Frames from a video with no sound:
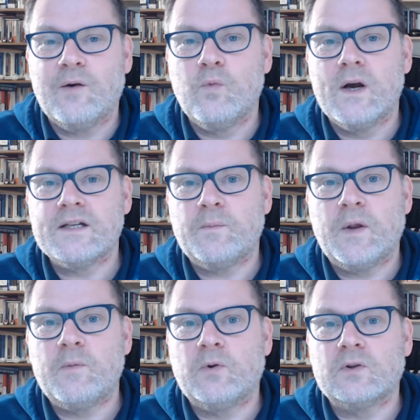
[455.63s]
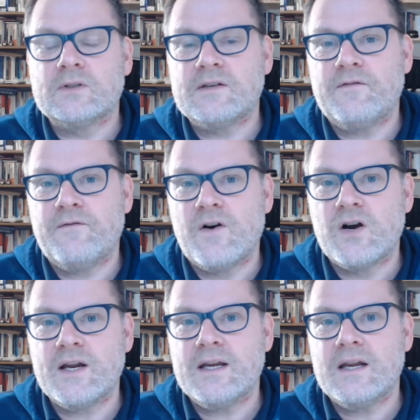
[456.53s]
and where do people
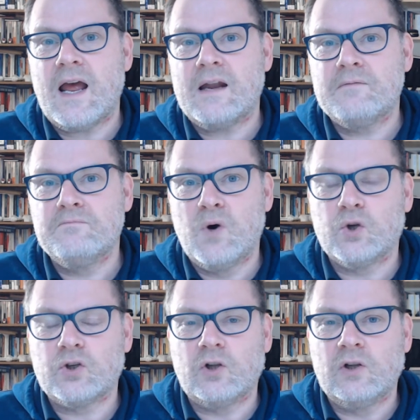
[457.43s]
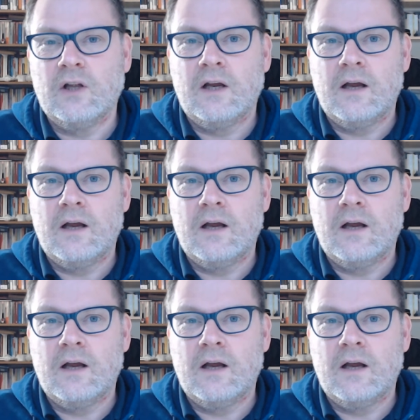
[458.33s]
define and model